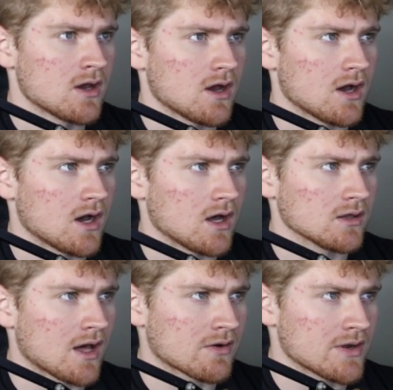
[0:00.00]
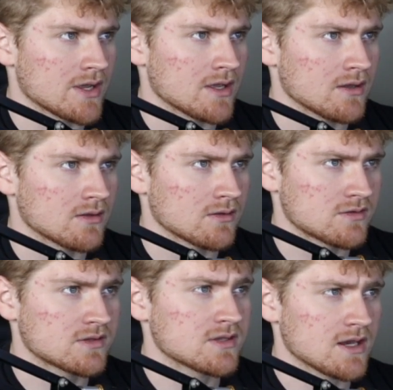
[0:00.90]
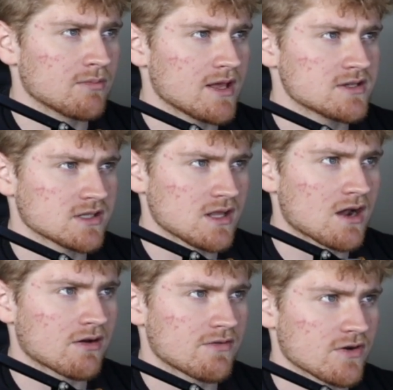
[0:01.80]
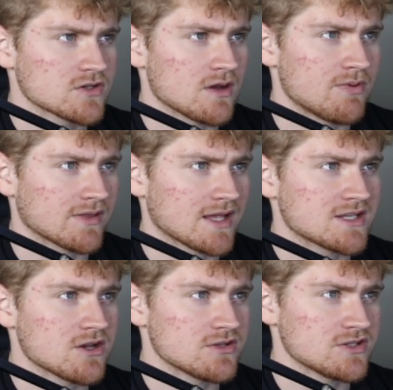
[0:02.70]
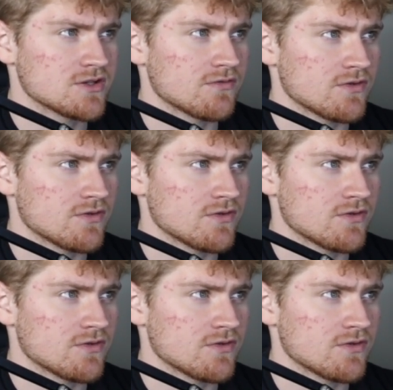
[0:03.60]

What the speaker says: lottery first-round pick that turns